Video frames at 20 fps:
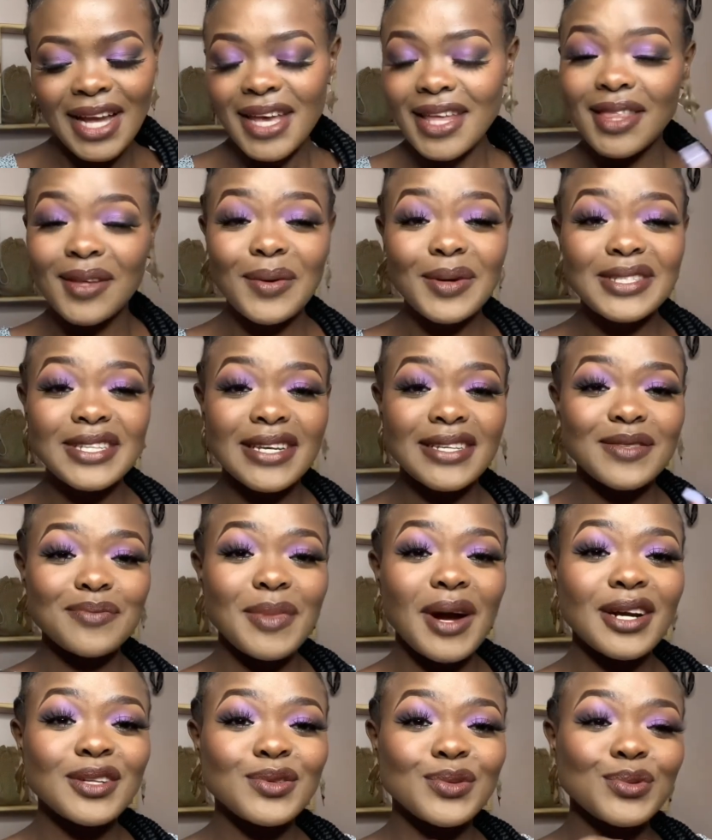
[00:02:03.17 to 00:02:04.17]
the water is
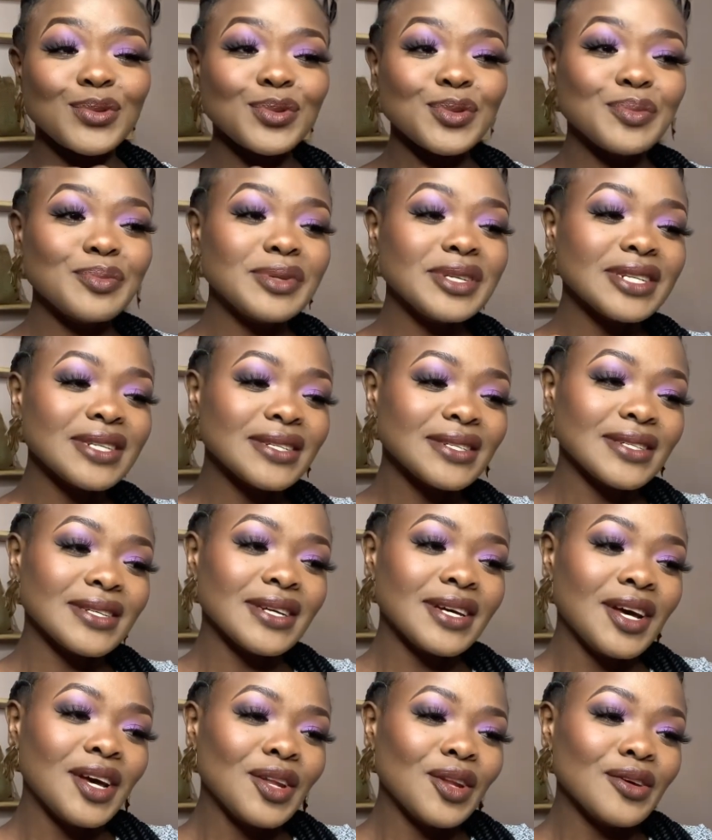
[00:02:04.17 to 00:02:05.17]
back to being
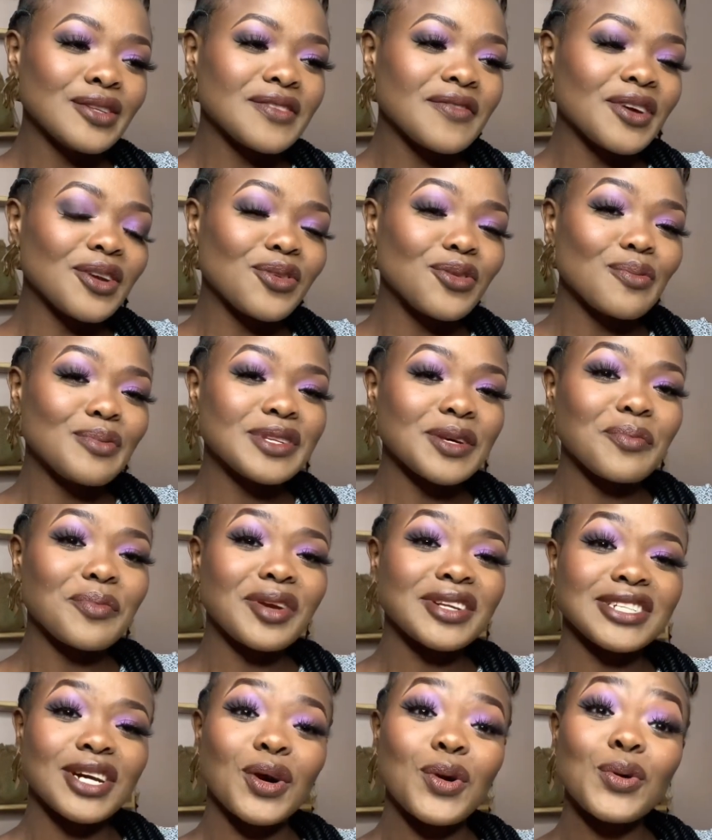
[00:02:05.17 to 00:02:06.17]
not even room
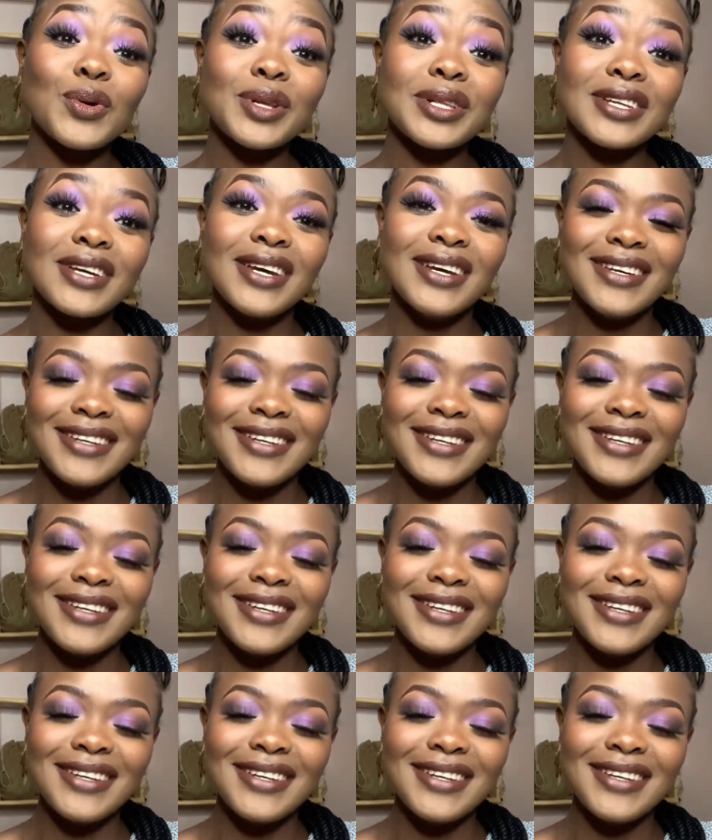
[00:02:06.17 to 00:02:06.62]
temperature cold.